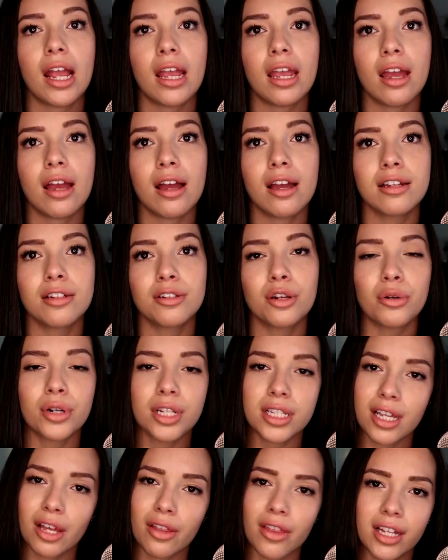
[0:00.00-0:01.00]
And
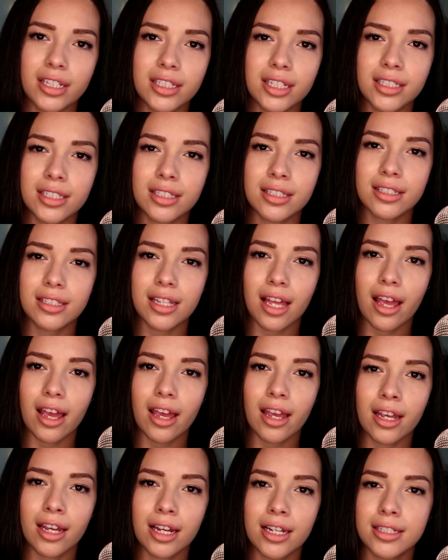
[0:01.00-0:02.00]
notice how that doesn't
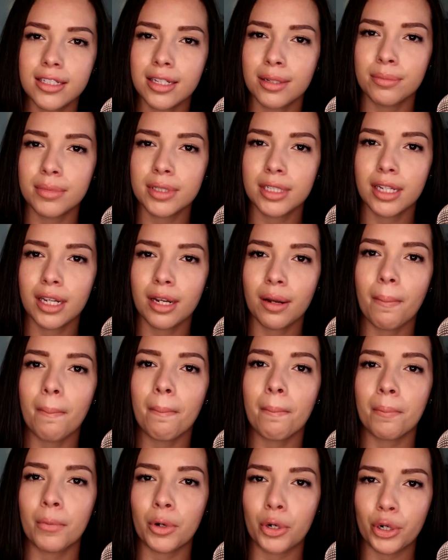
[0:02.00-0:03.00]
say attempted
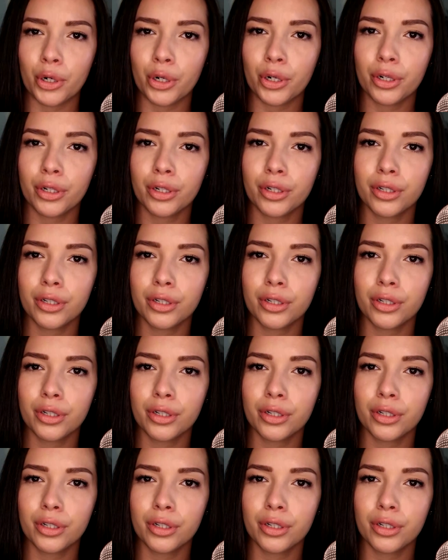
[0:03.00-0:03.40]
murder.